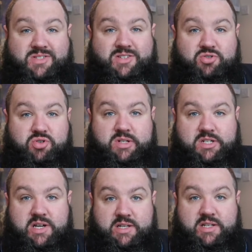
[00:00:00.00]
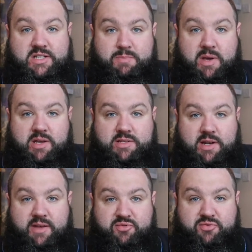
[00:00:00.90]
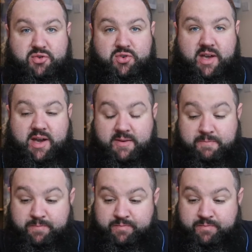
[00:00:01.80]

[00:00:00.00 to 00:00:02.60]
still trying to chase XP to level 48.